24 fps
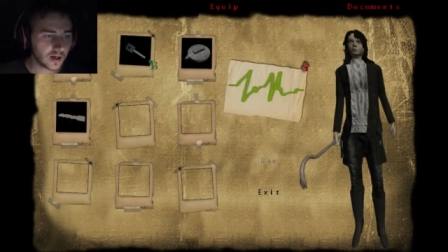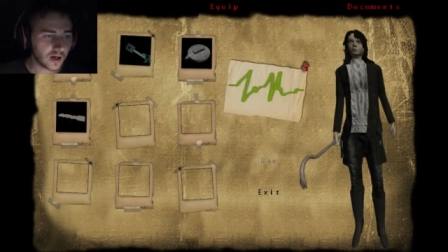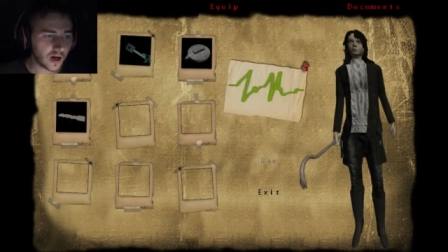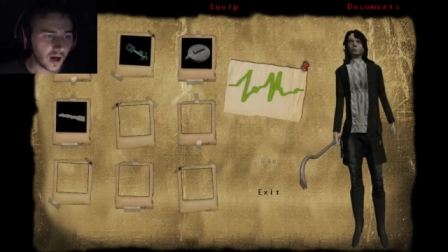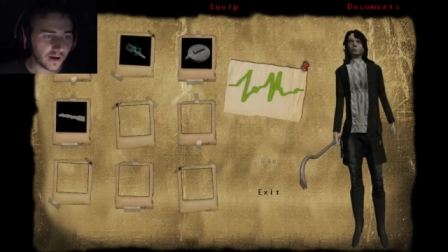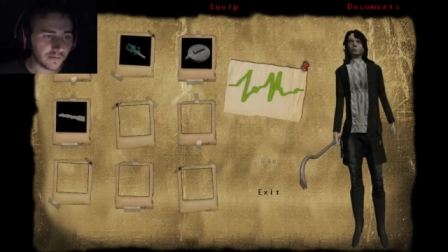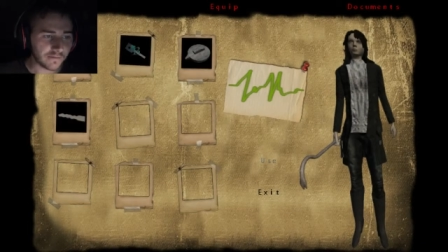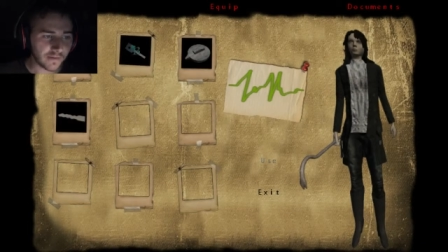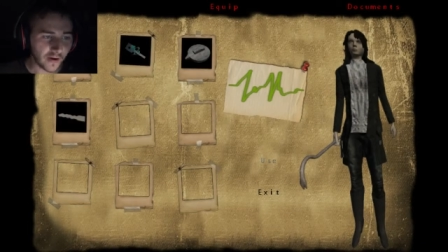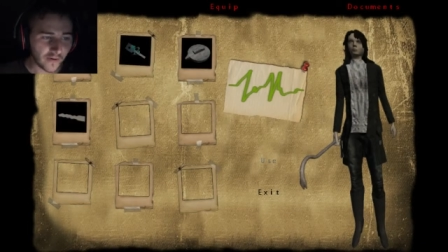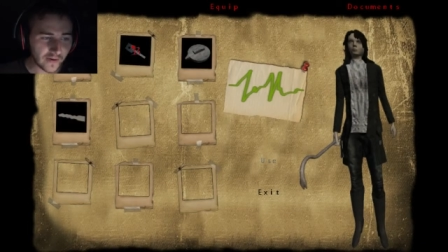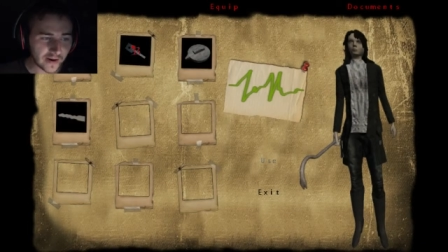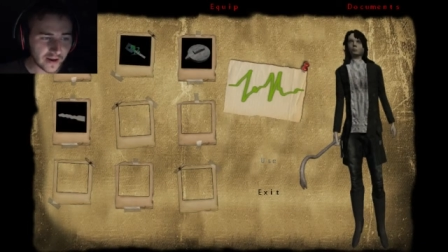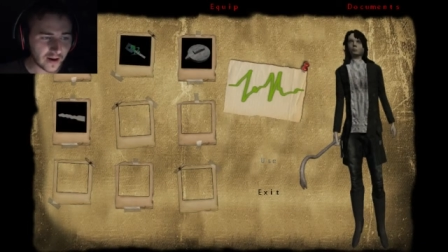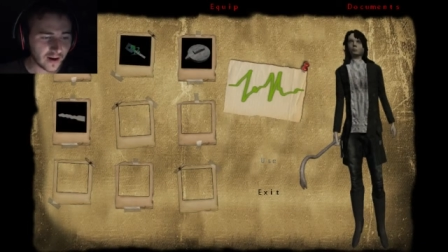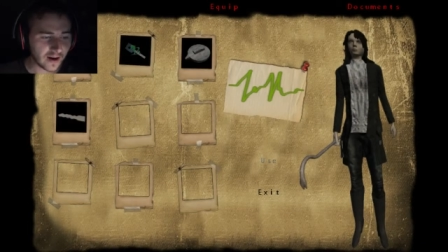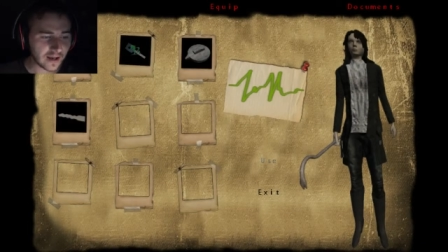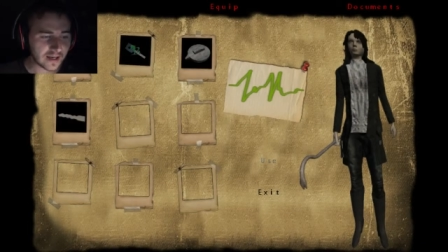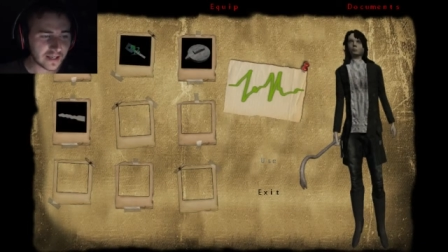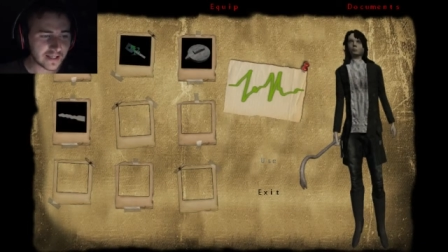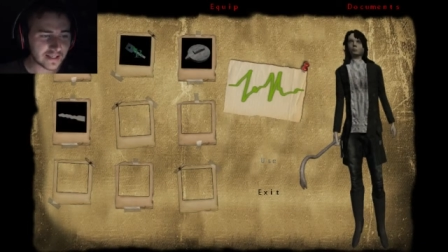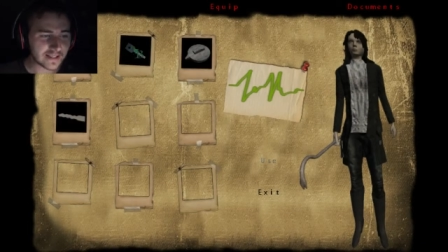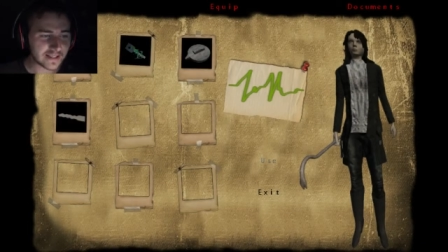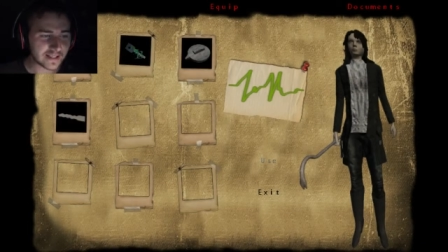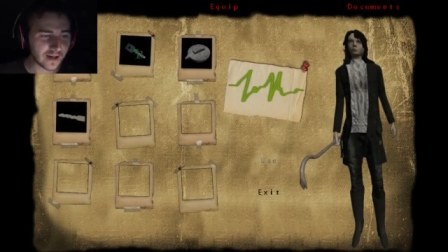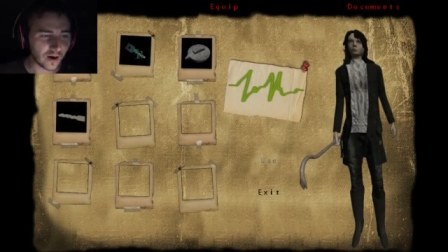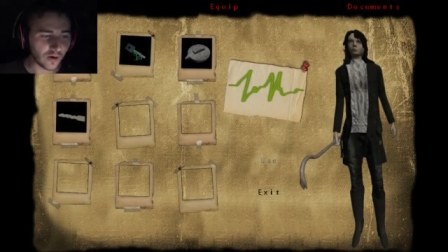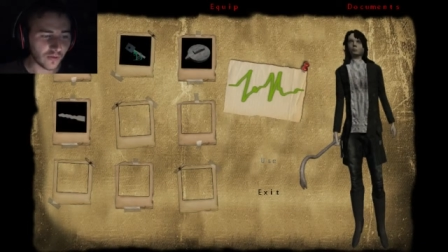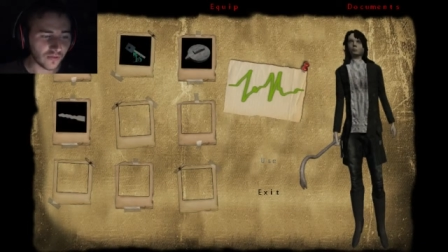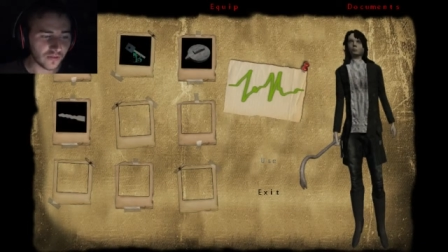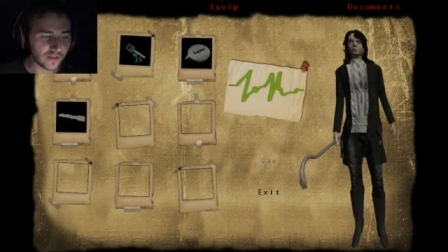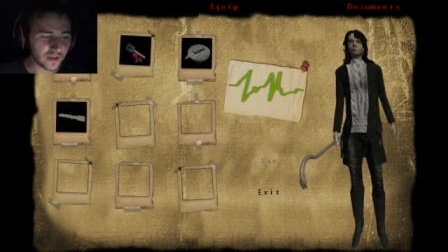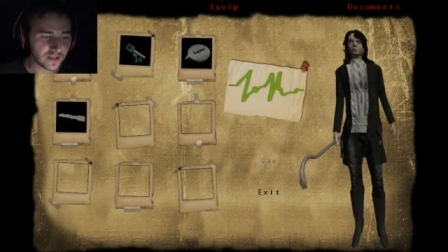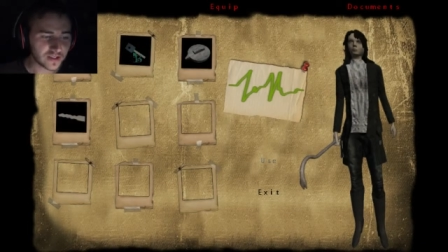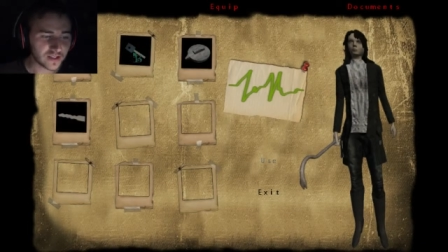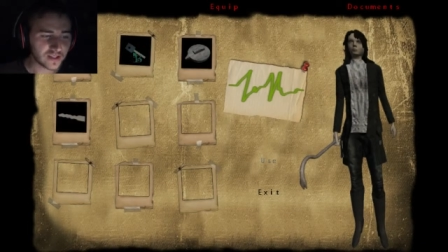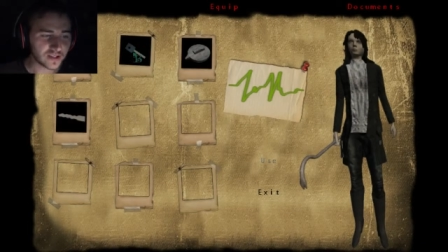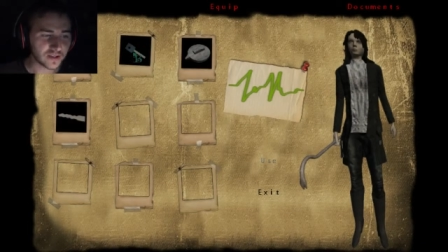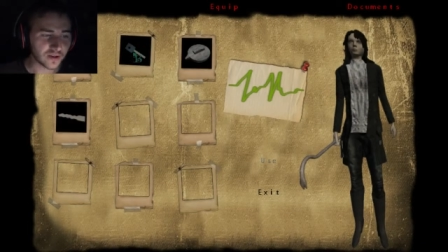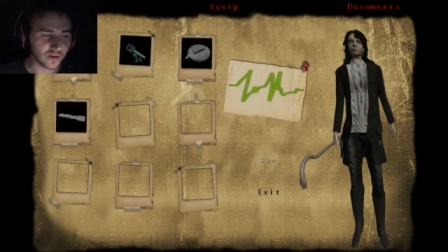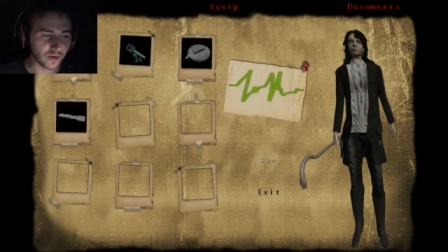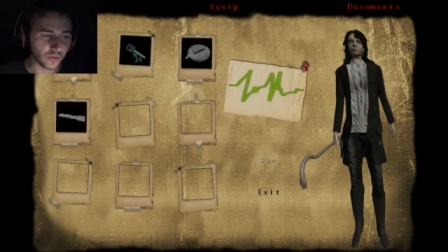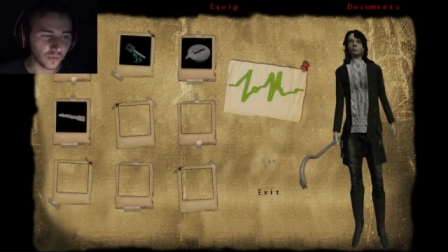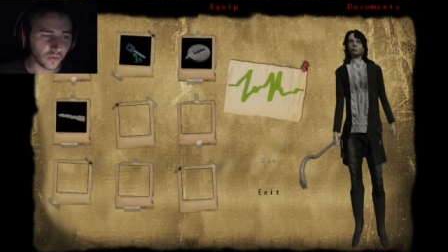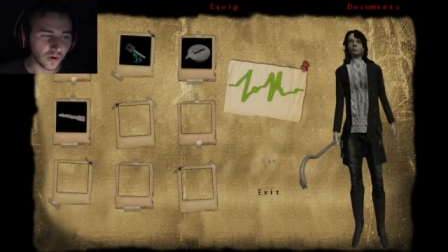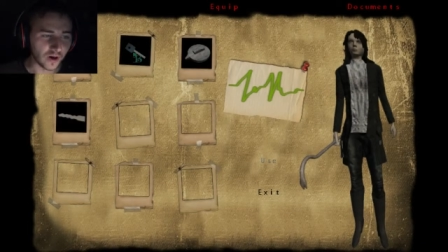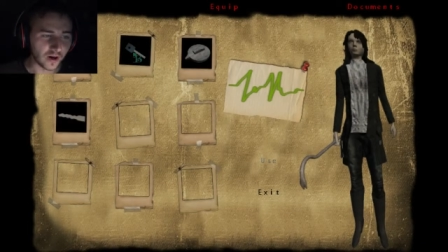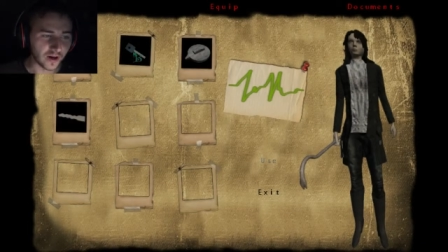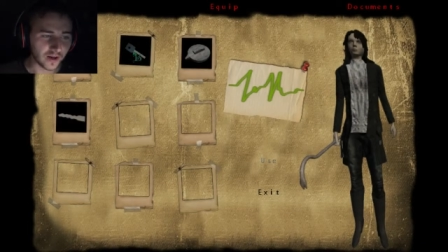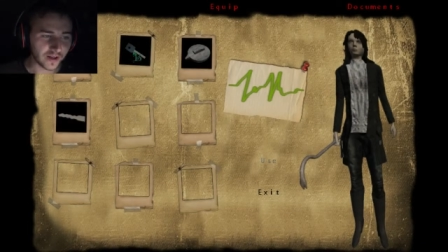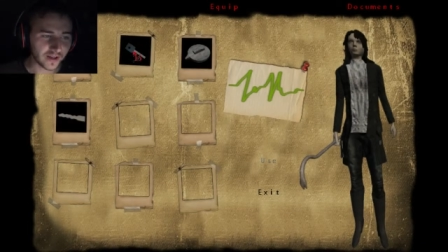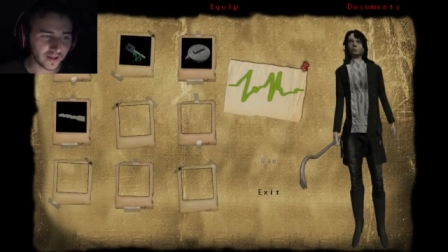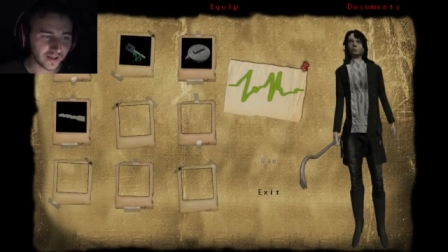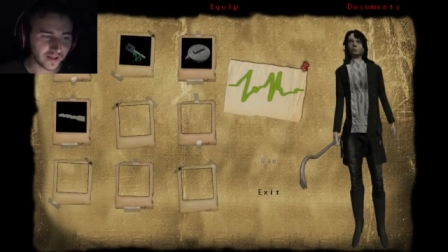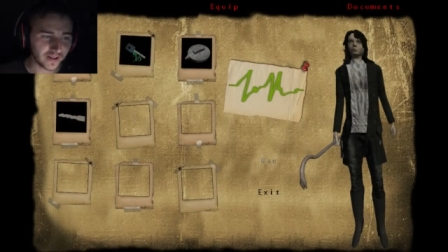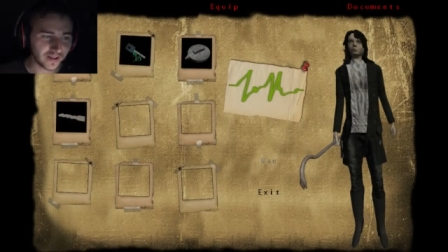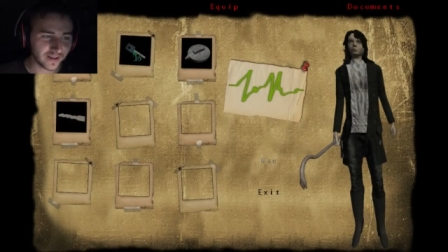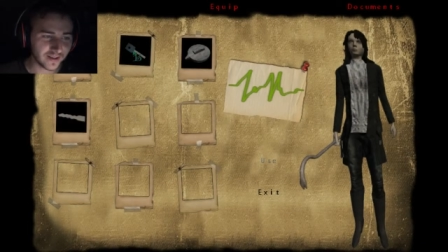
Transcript: I very highly doubt this is going to work.